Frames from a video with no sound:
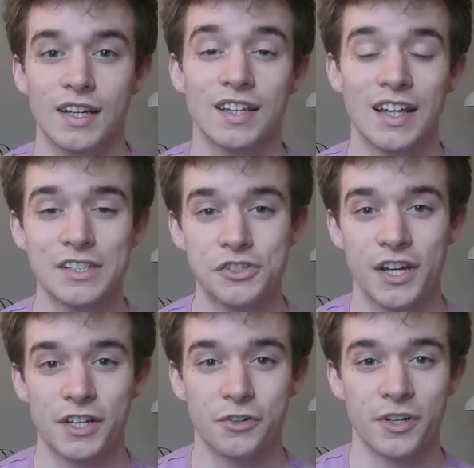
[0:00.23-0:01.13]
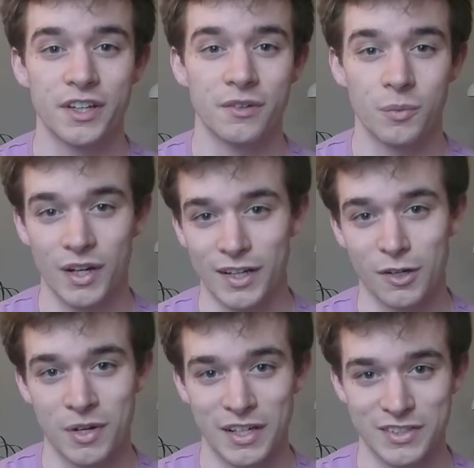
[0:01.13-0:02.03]
Last January, when I
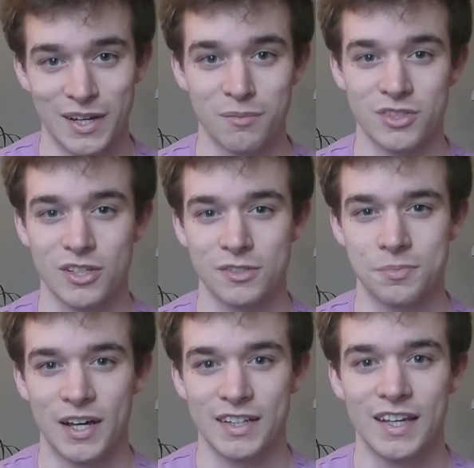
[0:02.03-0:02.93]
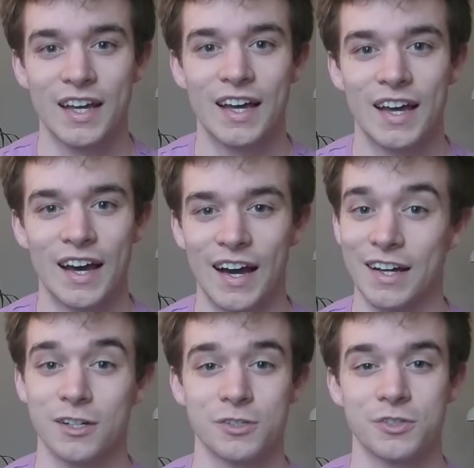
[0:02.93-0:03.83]
got my exam results back, I
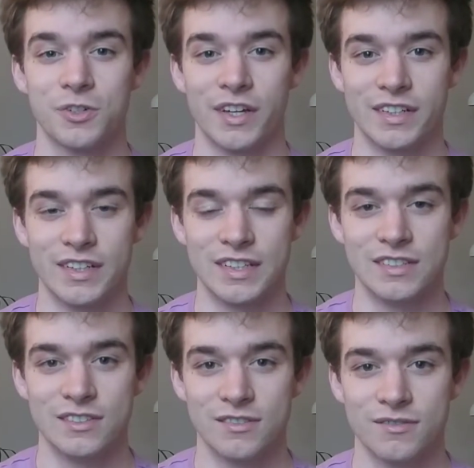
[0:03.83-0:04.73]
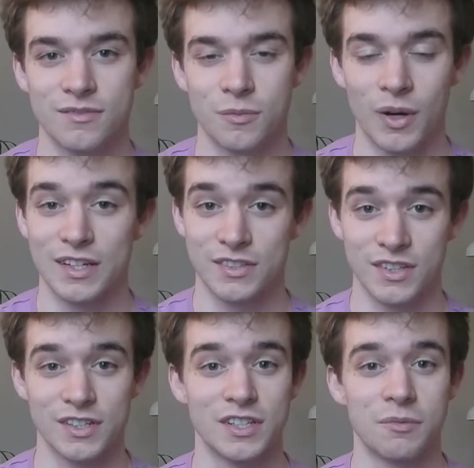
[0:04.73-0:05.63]
got straight Ds, whereas
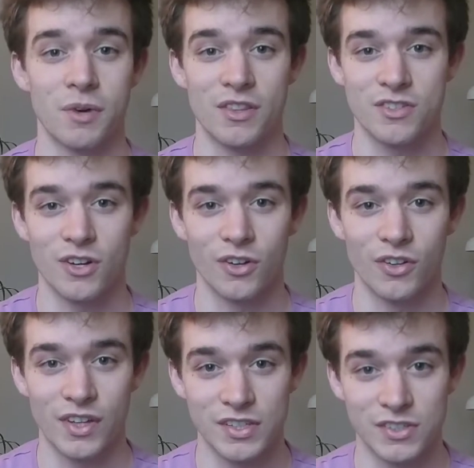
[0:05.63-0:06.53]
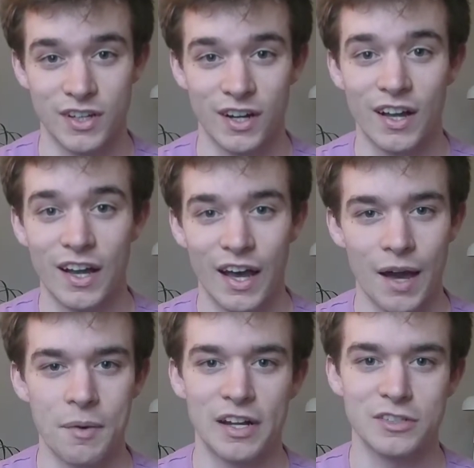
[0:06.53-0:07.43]
13 months on this year, I
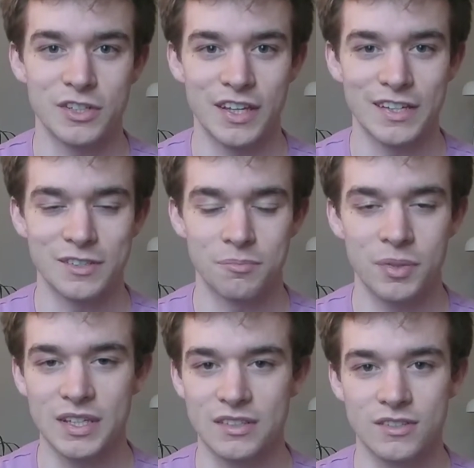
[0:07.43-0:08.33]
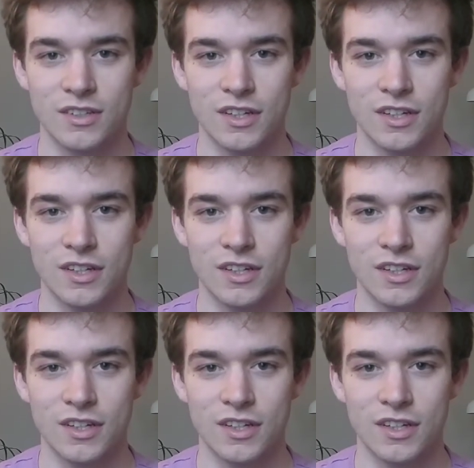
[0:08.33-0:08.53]
managed to get some Bs.